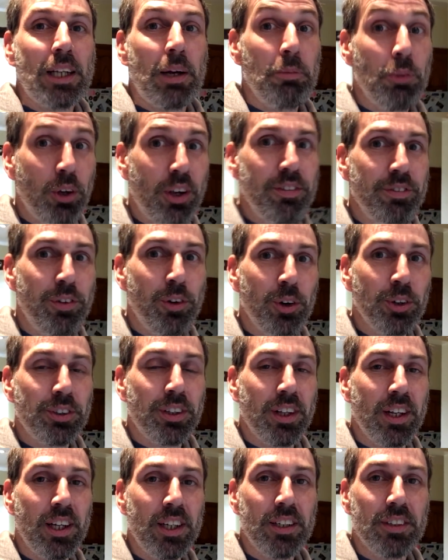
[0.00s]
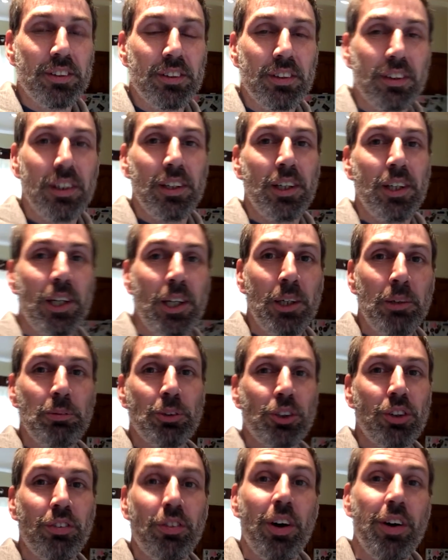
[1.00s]
I'm looking forward to that.
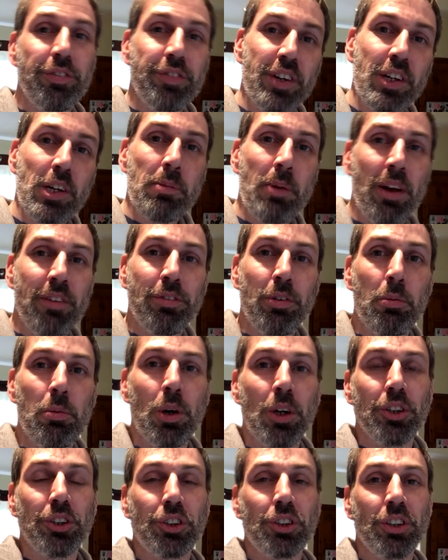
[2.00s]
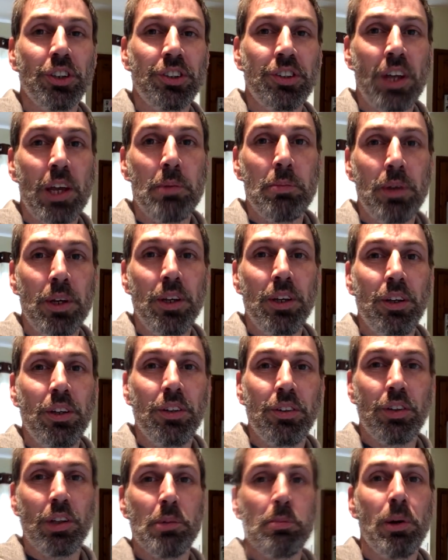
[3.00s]
So I've got a friend of mine from work going to take me
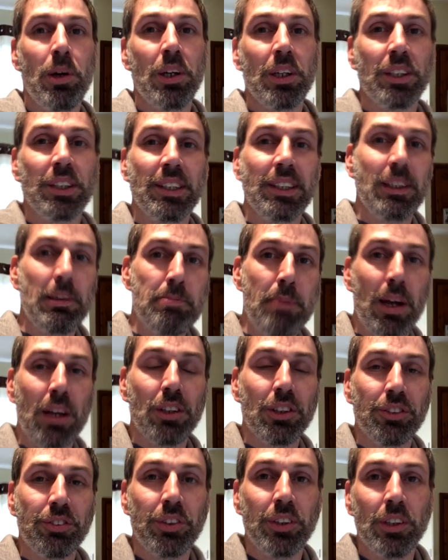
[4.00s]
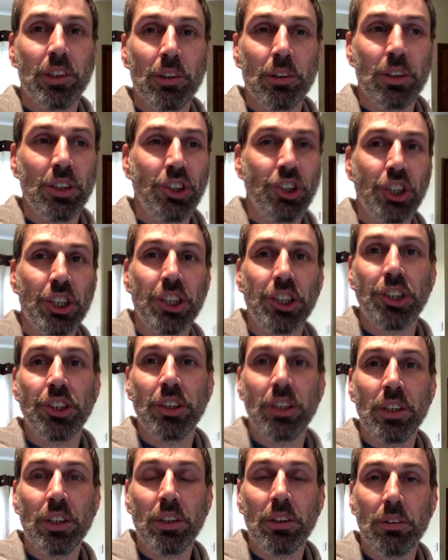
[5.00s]
to the bike, because it's in Macclesfield in
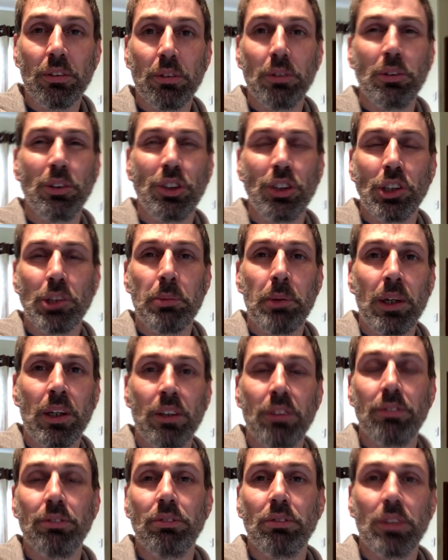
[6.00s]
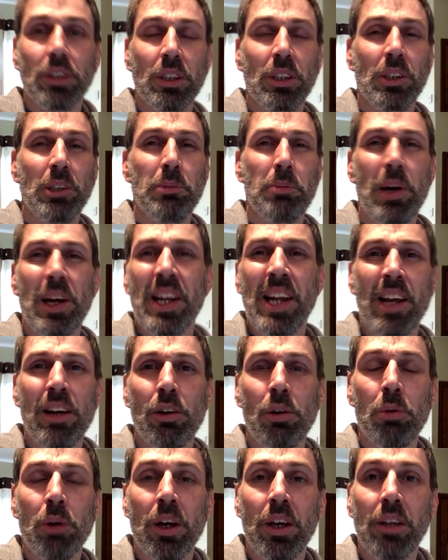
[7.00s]
Cheshire, which is about an
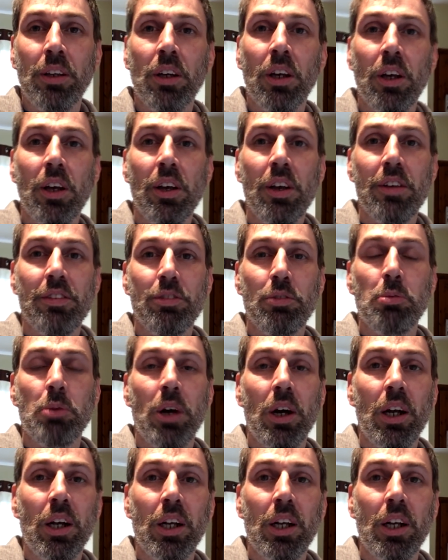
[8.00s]
hour away from where